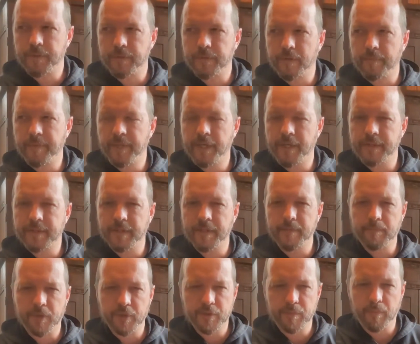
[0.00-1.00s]
It's hard to put
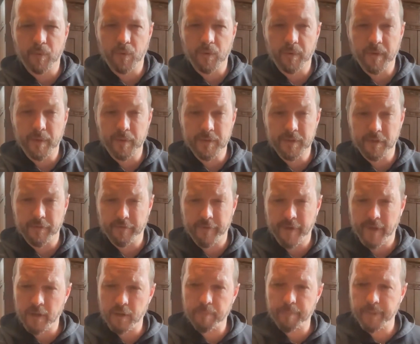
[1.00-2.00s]
it in. I mean, I did much more
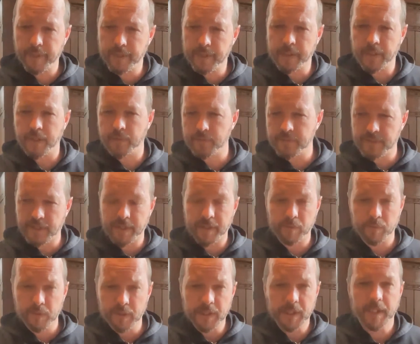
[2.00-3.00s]
when I was developing. I was
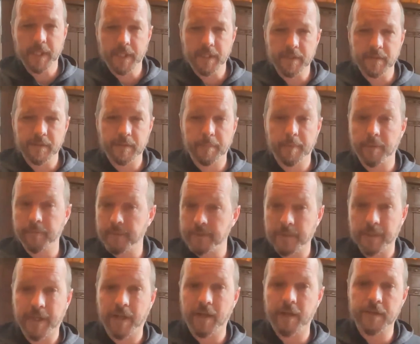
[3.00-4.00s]
like really into people
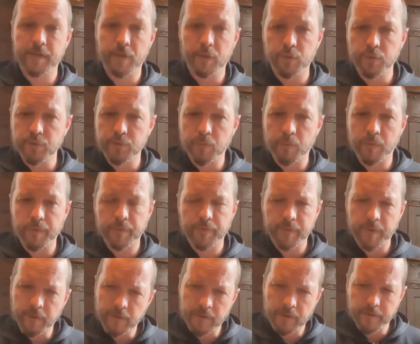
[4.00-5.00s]
like Alan Holdsworth and
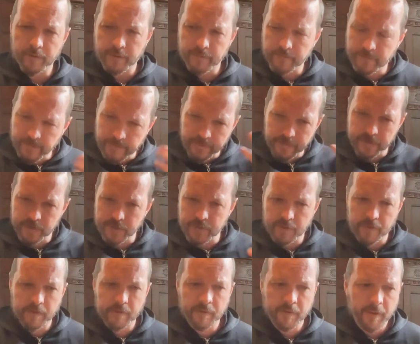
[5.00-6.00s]
all, and just
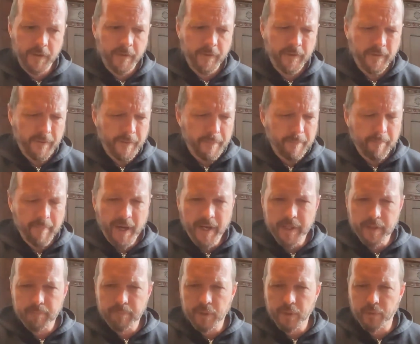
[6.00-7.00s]
the
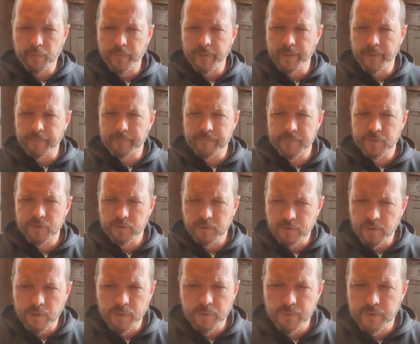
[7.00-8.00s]
mind blowing
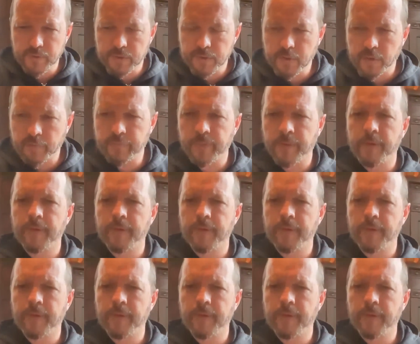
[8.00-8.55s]
solos and stuff.